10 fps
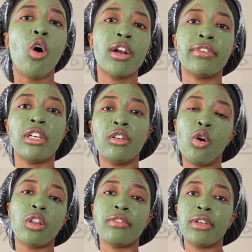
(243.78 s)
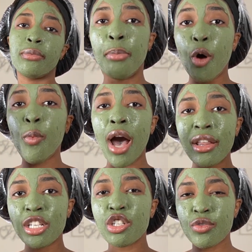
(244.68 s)
of it. But while
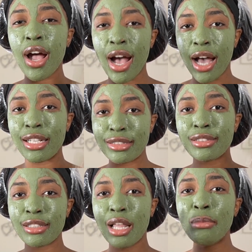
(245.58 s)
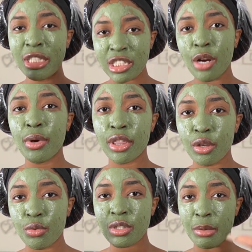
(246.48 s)
this dries, let me share with
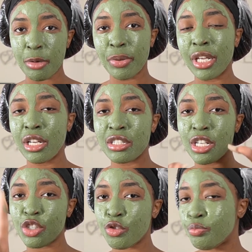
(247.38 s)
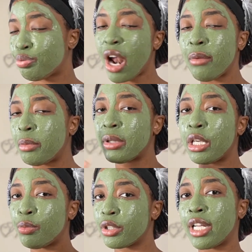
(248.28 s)
you some opinions that you probably
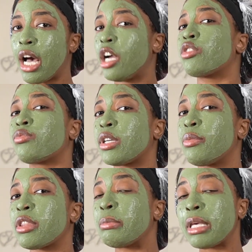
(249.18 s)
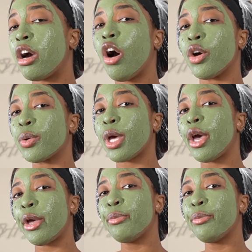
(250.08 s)
will not agree with me on, okay?